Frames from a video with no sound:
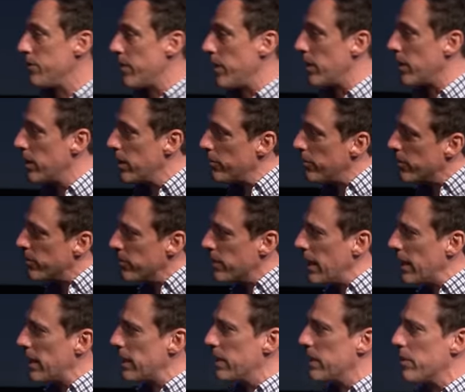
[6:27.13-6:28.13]
They give us
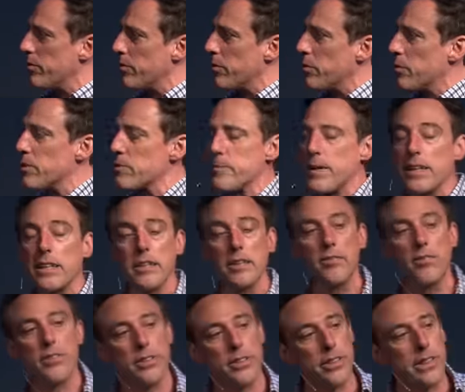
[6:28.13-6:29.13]
slightly different
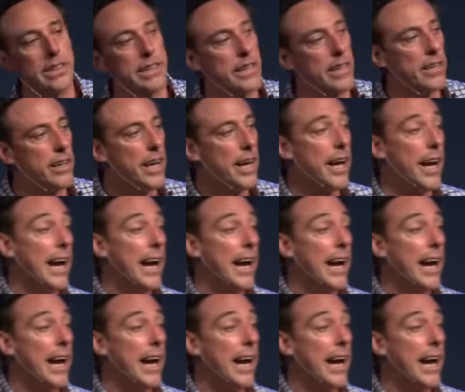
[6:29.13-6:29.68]
perspectives here and there,